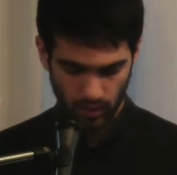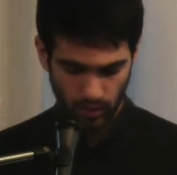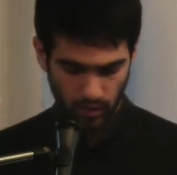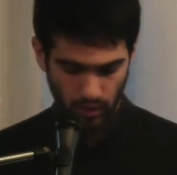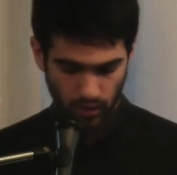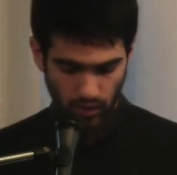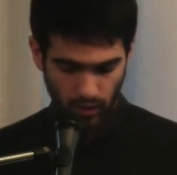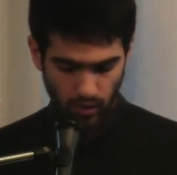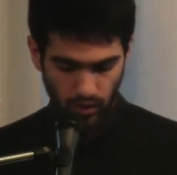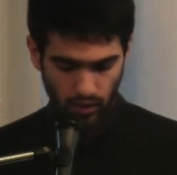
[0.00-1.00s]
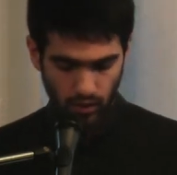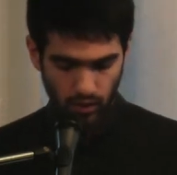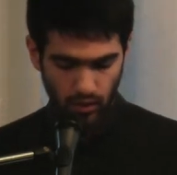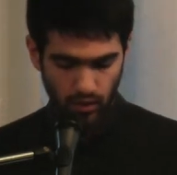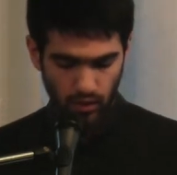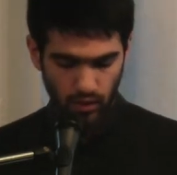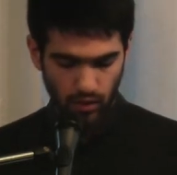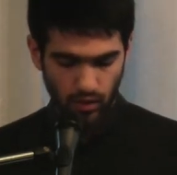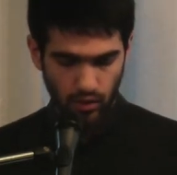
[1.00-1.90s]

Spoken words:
No one is speaking in this clip.